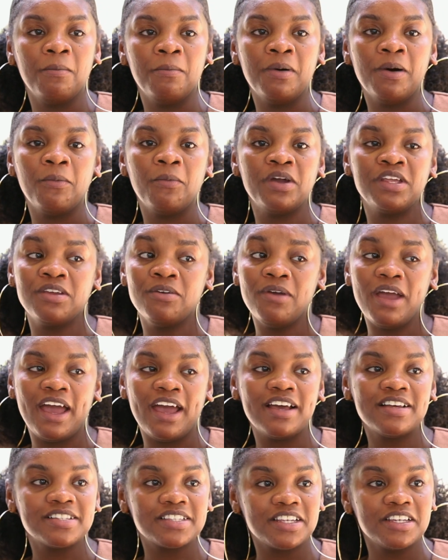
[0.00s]
But when you
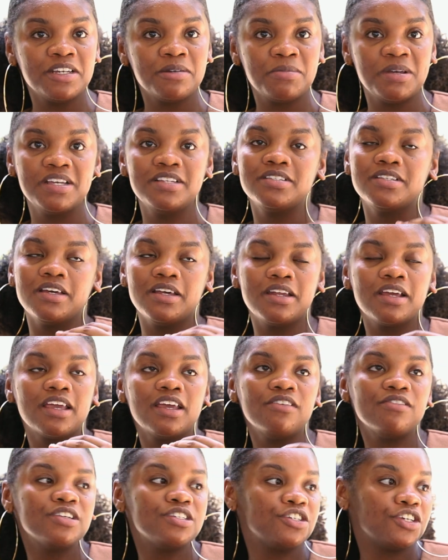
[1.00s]
ask him, he's going to
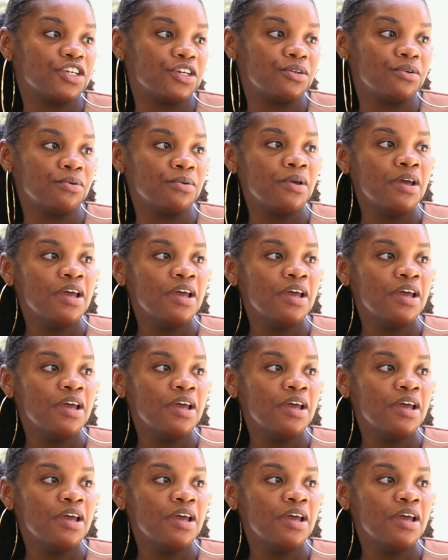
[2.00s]
give it to you,